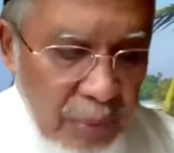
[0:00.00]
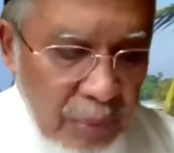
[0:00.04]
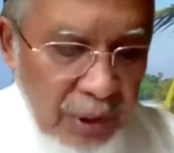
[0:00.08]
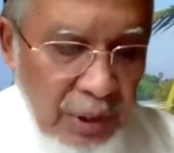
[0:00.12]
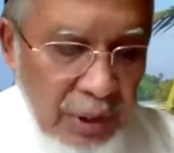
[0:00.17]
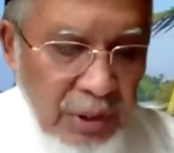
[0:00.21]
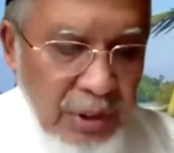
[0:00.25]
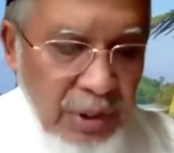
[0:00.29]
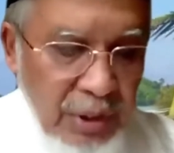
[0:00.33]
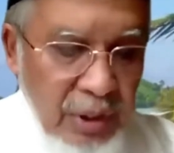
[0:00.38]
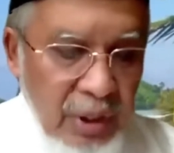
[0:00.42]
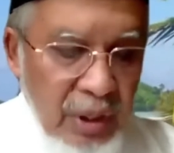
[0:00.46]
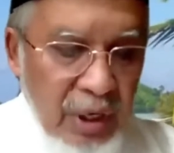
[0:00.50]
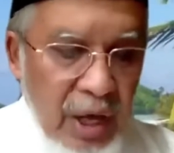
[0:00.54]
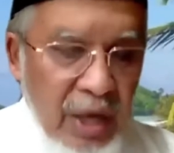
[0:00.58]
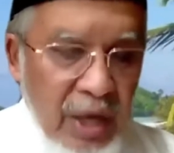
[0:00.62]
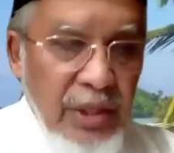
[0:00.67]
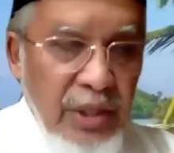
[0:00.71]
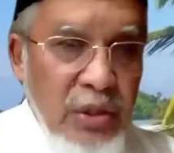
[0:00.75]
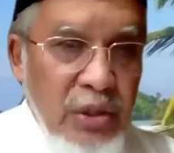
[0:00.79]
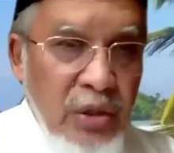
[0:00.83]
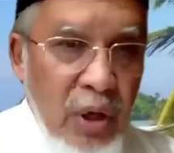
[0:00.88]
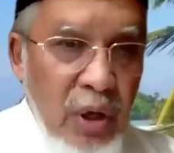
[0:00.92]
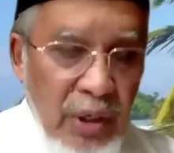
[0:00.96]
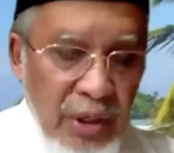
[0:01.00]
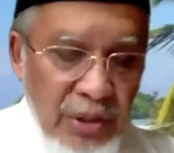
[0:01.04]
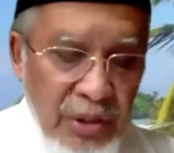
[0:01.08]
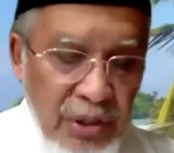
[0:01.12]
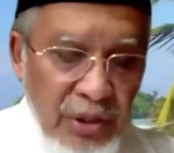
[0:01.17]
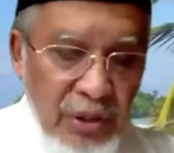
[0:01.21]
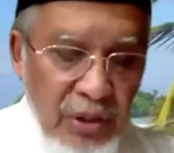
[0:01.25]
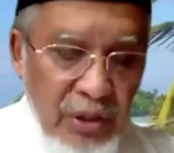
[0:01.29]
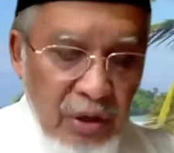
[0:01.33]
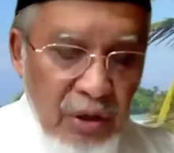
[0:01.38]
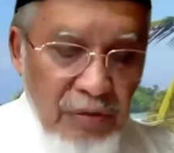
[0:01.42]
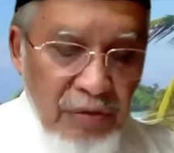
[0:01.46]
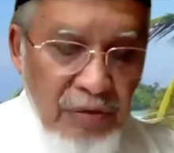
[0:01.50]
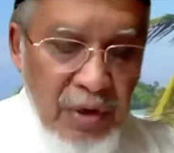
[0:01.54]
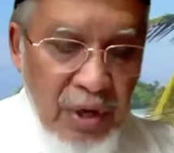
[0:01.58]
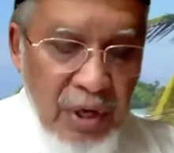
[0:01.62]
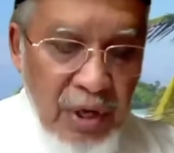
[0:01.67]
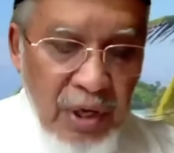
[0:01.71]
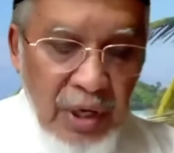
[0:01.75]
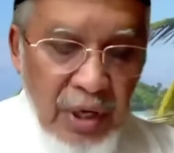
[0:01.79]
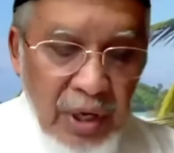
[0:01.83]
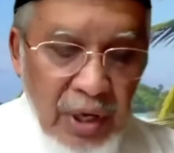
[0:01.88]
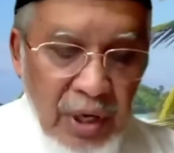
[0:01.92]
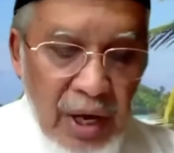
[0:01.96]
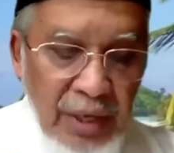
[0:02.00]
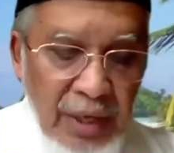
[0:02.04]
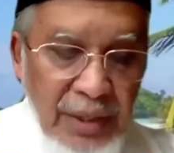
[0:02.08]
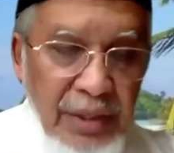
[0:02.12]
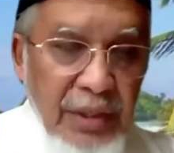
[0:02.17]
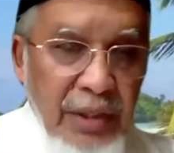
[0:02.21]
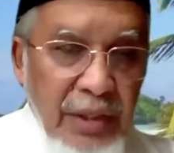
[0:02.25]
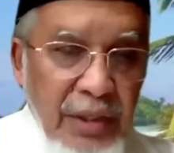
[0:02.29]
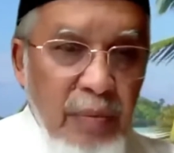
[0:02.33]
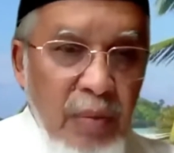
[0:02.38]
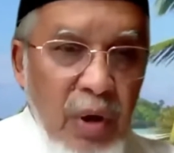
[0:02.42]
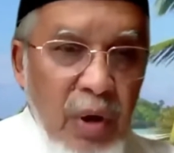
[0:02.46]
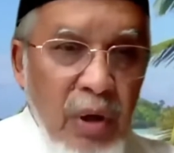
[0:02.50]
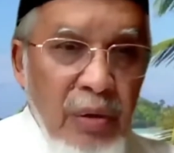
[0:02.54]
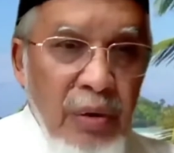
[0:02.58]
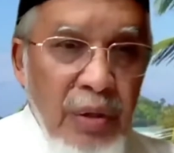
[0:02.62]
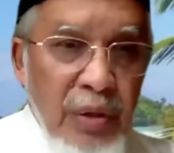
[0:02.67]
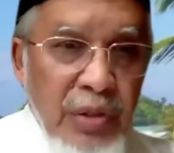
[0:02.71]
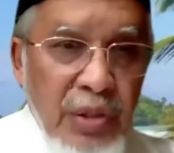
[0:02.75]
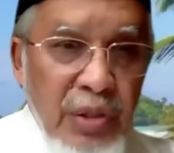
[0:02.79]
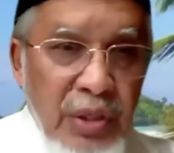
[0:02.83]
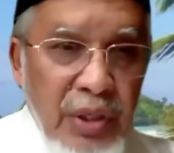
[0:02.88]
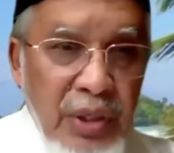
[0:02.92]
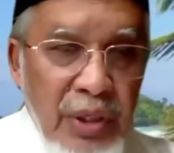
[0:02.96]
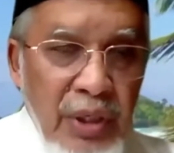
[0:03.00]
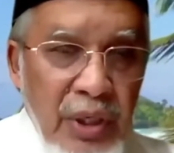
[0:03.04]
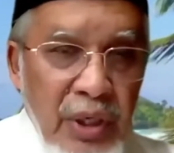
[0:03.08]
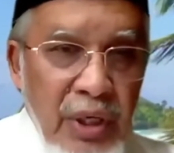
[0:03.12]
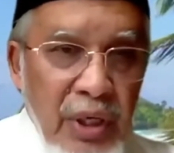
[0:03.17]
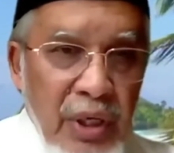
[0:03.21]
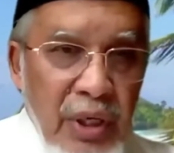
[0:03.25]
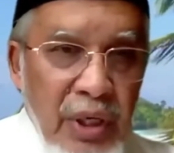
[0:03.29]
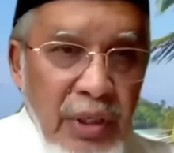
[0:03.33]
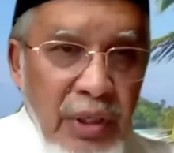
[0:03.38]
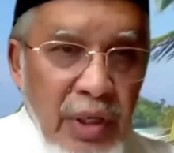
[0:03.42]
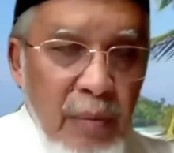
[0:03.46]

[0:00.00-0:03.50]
political ideology of guided democracy,